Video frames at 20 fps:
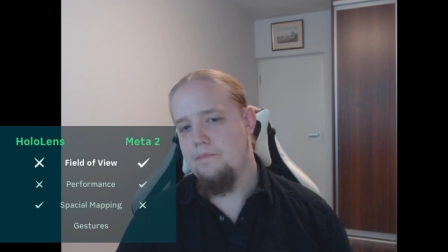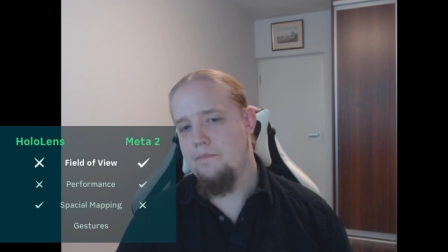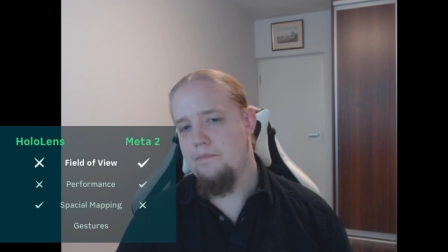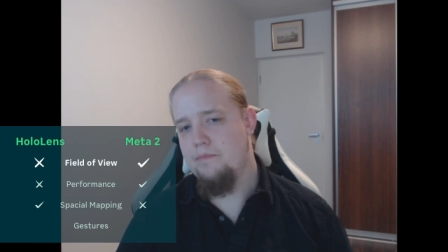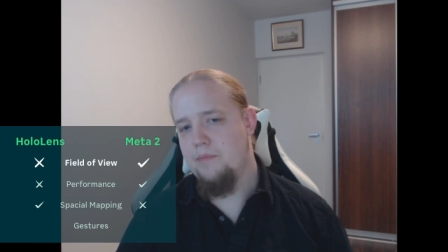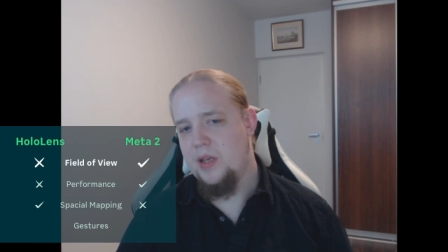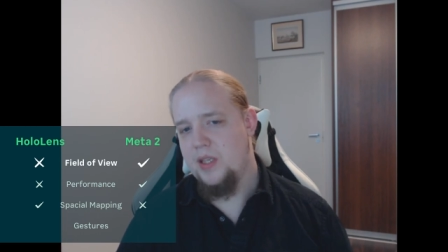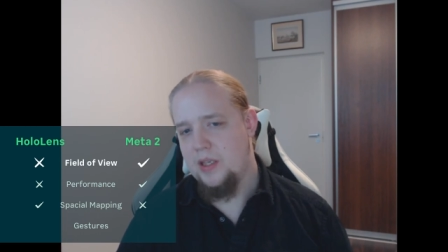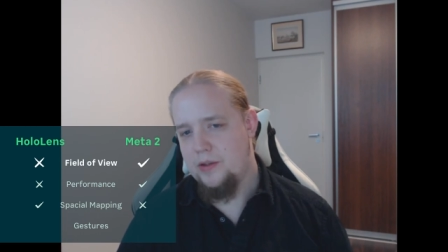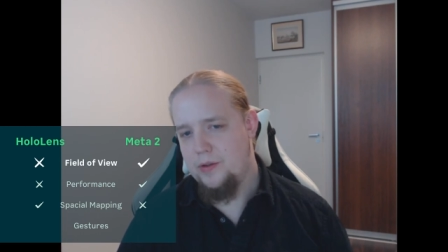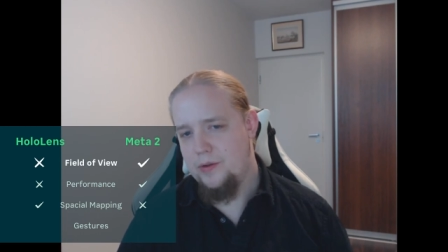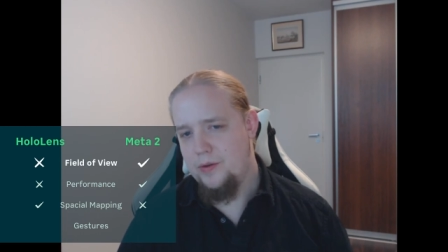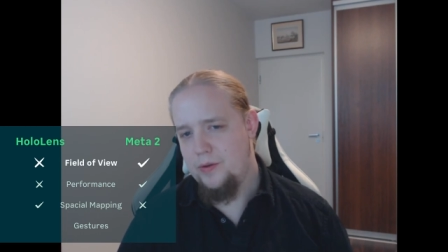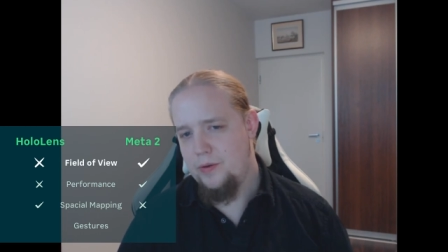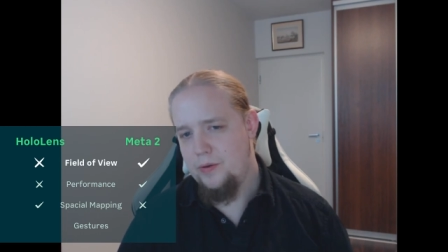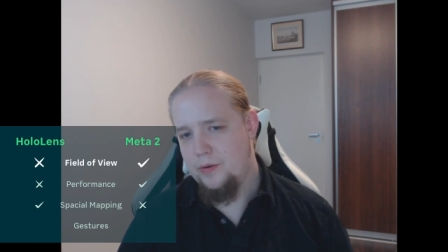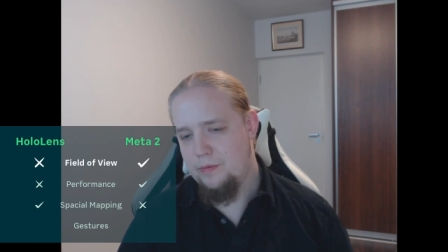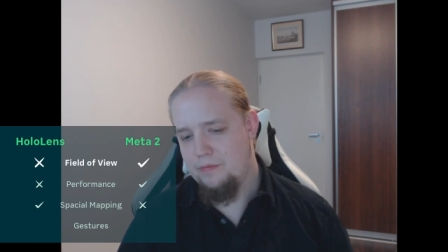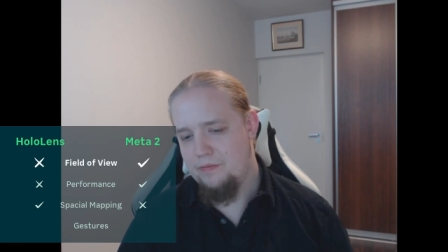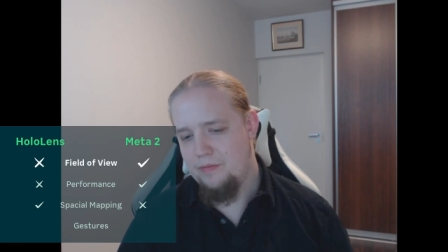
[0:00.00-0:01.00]
Meta
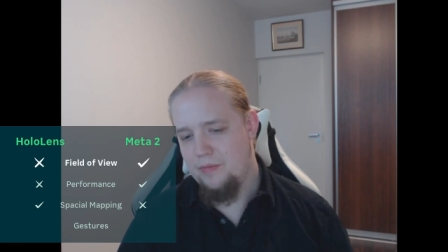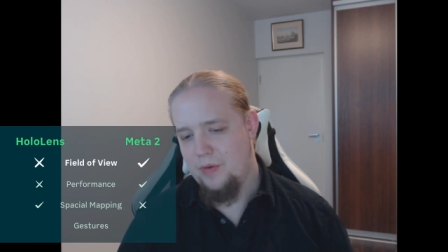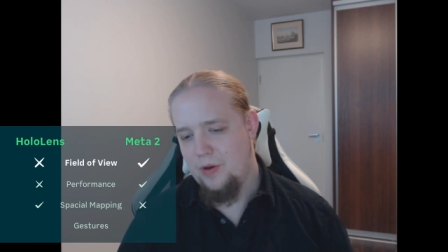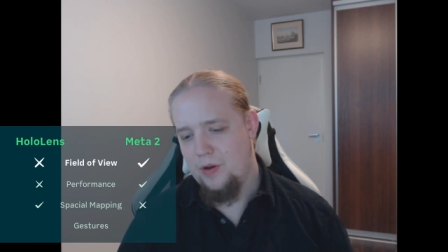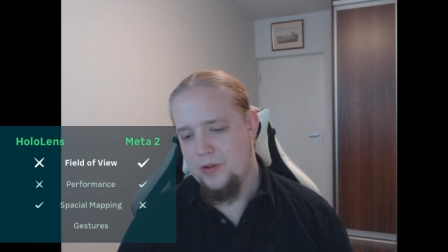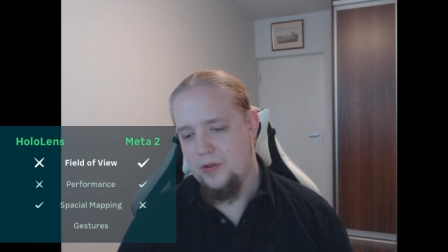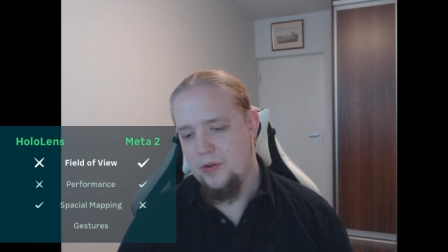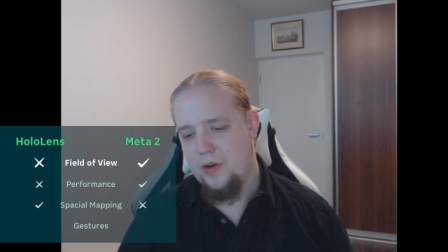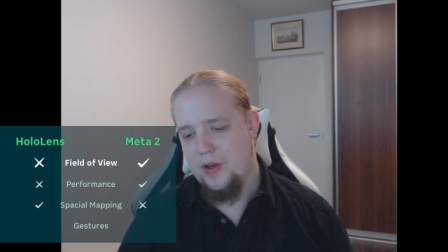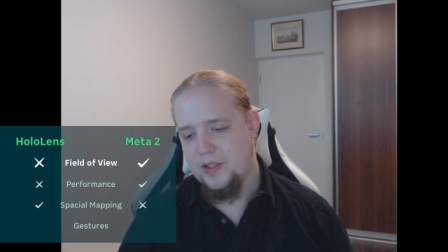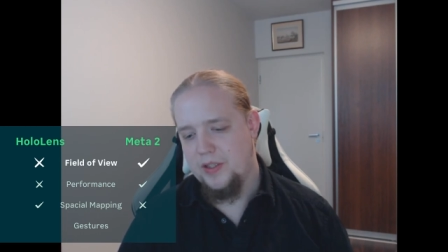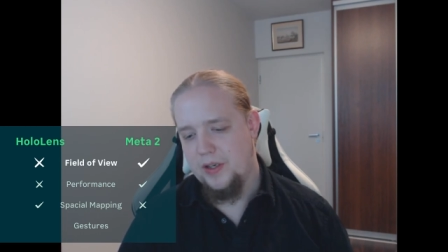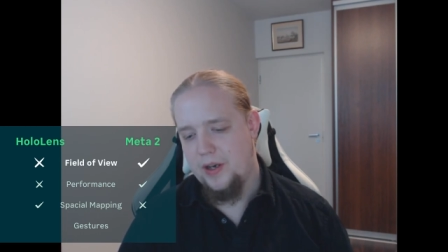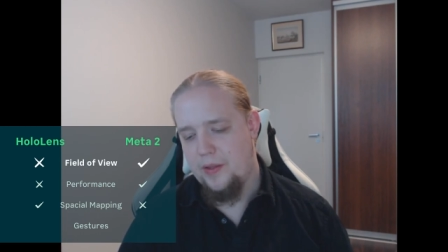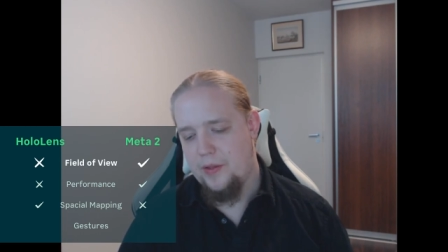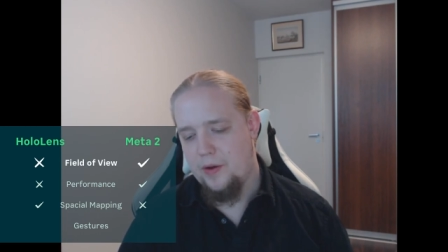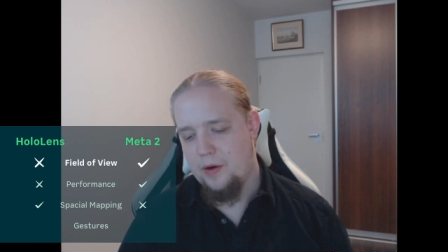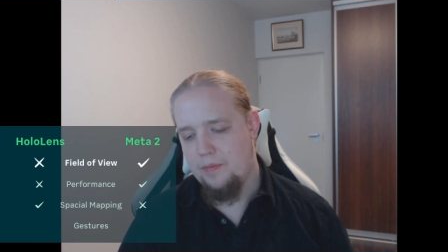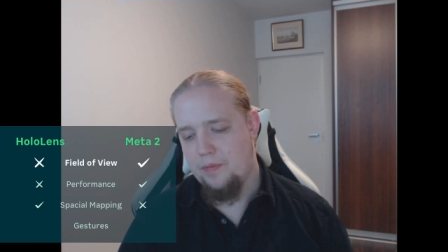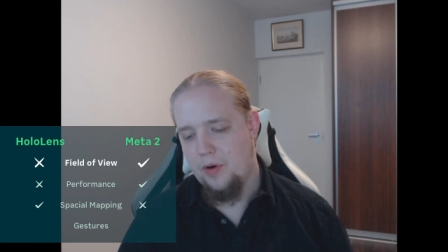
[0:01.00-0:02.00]
2 also has
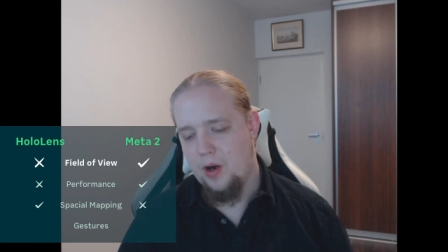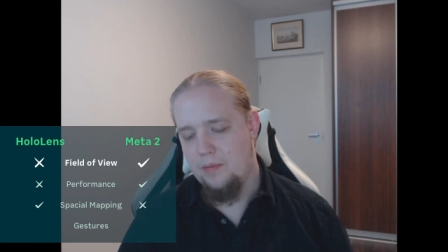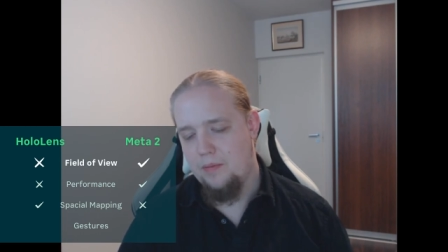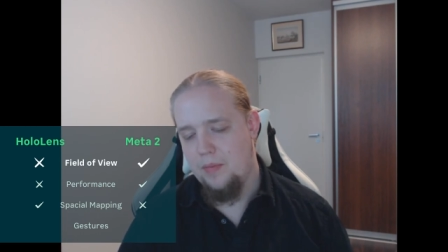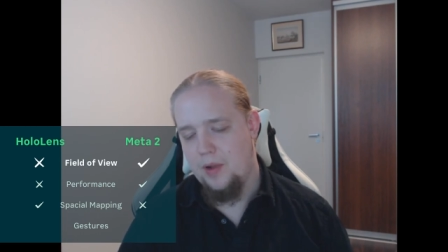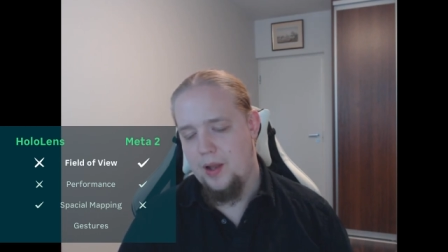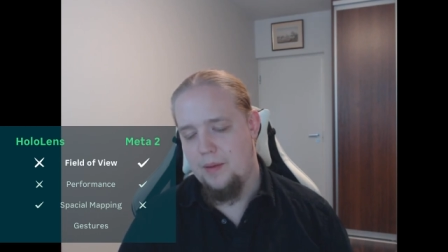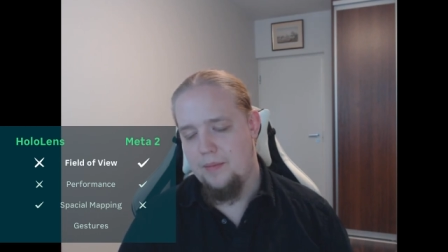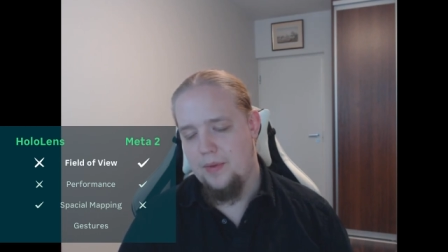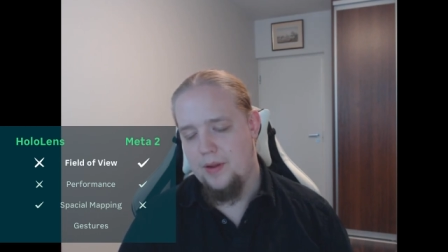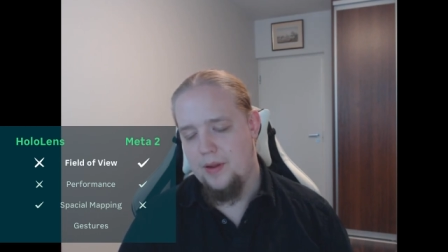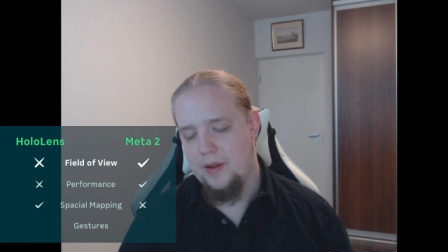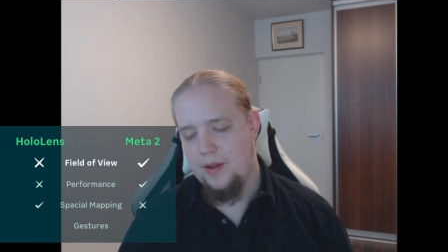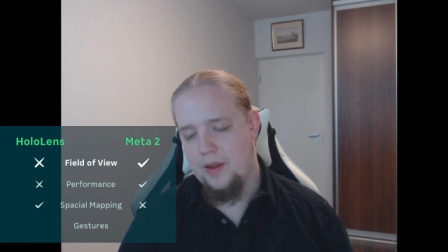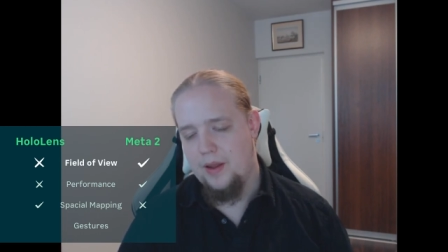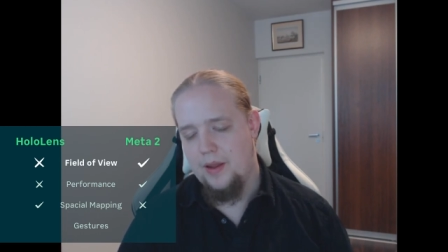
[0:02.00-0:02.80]
another problem,